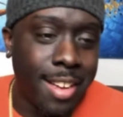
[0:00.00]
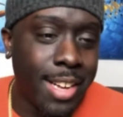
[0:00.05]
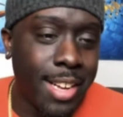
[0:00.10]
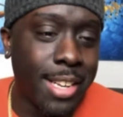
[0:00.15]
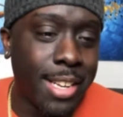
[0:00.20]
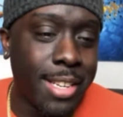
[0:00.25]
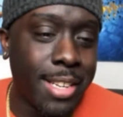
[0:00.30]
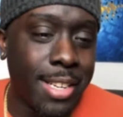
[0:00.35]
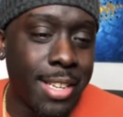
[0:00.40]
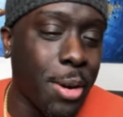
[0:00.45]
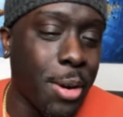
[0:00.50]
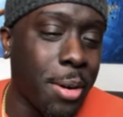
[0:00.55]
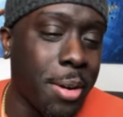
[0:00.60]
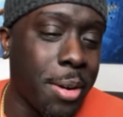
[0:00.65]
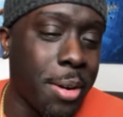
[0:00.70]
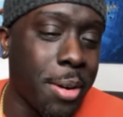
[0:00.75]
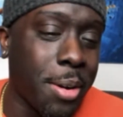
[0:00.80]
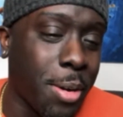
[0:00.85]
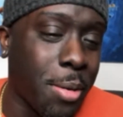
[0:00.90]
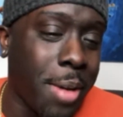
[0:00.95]
So
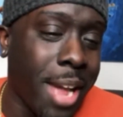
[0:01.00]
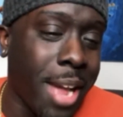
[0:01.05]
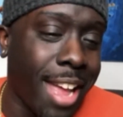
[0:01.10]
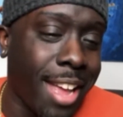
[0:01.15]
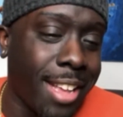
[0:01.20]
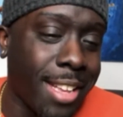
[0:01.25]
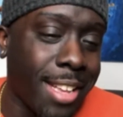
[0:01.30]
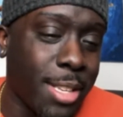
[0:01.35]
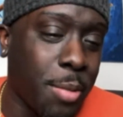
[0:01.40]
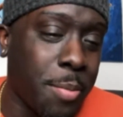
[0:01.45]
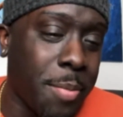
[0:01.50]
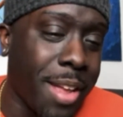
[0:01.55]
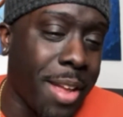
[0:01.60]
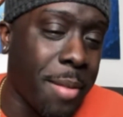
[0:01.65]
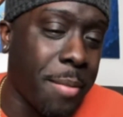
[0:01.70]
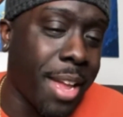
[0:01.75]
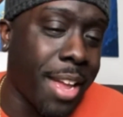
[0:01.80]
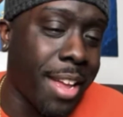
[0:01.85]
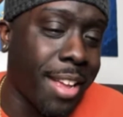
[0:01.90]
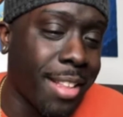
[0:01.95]
wait. So
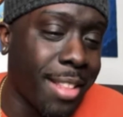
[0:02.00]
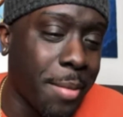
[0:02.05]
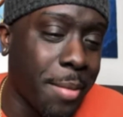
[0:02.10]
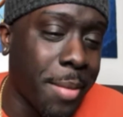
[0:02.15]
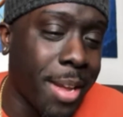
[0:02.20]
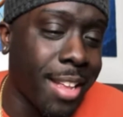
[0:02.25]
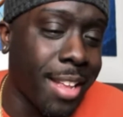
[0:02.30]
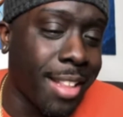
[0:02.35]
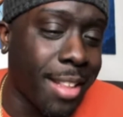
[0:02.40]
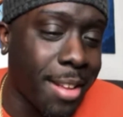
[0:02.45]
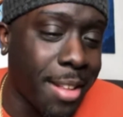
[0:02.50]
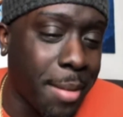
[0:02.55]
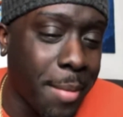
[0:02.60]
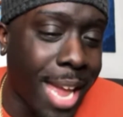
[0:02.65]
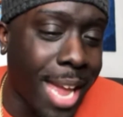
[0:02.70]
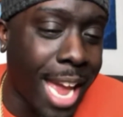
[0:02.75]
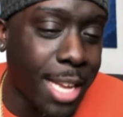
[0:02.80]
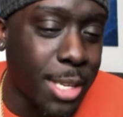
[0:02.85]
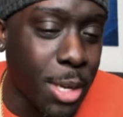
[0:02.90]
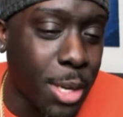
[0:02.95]
Mimi, let me
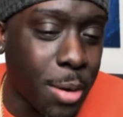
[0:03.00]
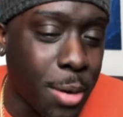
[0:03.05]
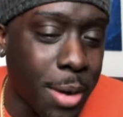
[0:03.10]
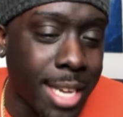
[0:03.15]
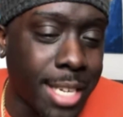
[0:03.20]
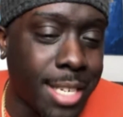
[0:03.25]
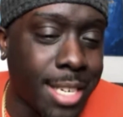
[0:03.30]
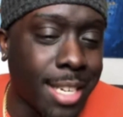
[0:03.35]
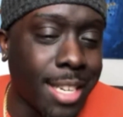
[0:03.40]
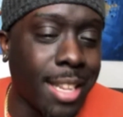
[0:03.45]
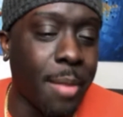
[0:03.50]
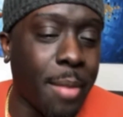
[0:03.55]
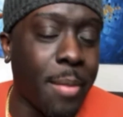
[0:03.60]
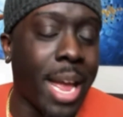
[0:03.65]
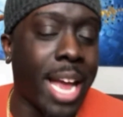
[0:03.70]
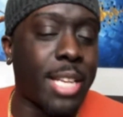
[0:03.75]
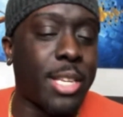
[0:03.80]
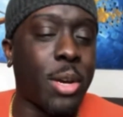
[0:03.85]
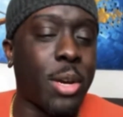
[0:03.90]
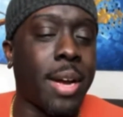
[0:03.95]
ask you
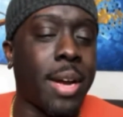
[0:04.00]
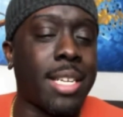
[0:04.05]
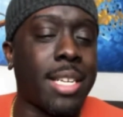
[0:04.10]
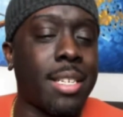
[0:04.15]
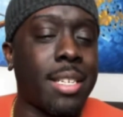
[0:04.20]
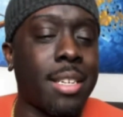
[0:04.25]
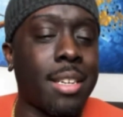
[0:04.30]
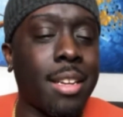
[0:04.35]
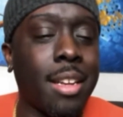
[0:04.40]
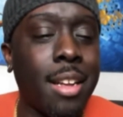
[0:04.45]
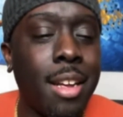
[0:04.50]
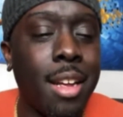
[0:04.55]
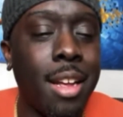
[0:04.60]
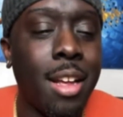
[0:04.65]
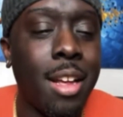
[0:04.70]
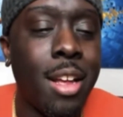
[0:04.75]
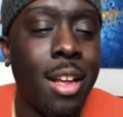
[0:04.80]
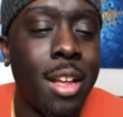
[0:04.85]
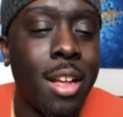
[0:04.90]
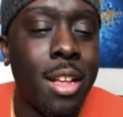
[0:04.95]
a question.
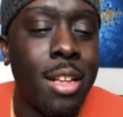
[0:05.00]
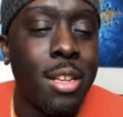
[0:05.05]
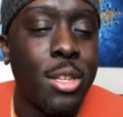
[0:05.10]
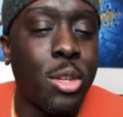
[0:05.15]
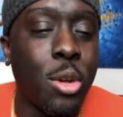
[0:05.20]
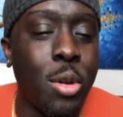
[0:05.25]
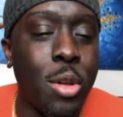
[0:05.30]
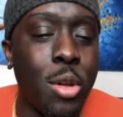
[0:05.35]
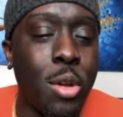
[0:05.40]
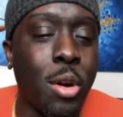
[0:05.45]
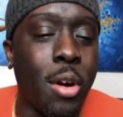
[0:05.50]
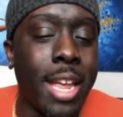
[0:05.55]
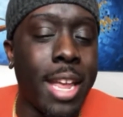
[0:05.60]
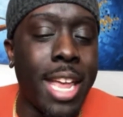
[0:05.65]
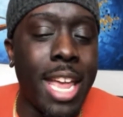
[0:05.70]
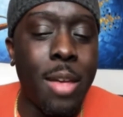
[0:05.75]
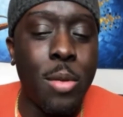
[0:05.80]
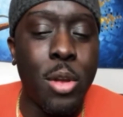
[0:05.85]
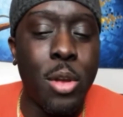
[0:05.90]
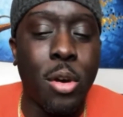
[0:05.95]
So you gonna
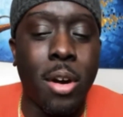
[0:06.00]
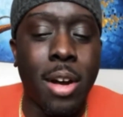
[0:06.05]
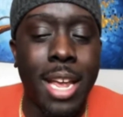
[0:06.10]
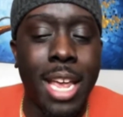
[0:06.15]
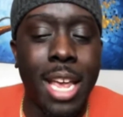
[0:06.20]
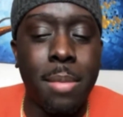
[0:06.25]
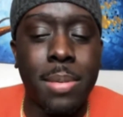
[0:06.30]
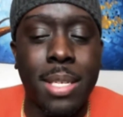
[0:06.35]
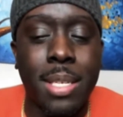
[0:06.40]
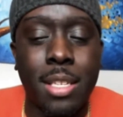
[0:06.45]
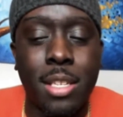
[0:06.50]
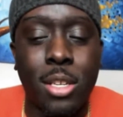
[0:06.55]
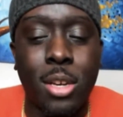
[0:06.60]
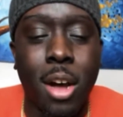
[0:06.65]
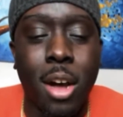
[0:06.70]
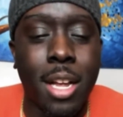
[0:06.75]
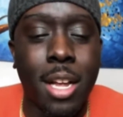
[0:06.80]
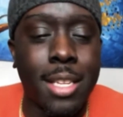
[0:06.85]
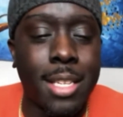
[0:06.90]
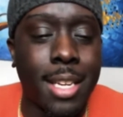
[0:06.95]
keep
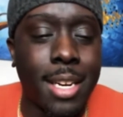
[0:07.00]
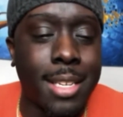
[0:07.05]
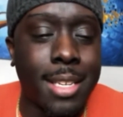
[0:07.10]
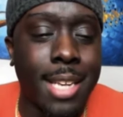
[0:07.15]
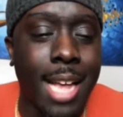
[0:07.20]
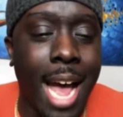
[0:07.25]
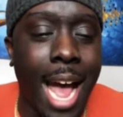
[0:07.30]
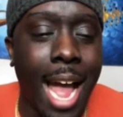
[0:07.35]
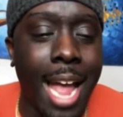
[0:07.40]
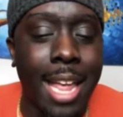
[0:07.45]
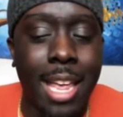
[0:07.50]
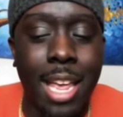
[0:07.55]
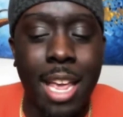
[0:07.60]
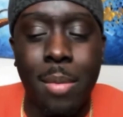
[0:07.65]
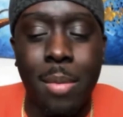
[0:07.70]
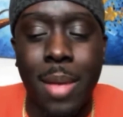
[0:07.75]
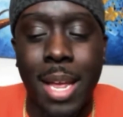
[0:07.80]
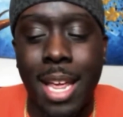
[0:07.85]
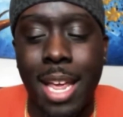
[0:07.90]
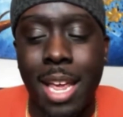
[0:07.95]
talking to this guy and
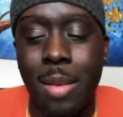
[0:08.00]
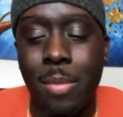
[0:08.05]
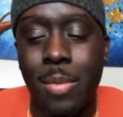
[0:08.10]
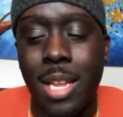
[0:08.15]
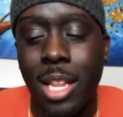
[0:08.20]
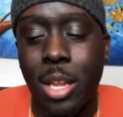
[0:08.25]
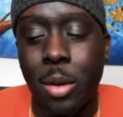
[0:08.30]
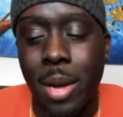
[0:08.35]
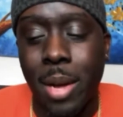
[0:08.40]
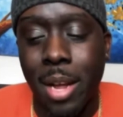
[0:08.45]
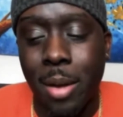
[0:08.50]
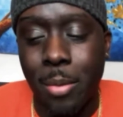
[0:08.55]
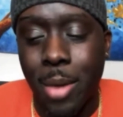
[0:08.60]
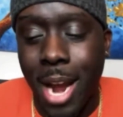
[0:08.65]
keep dealing with him, right?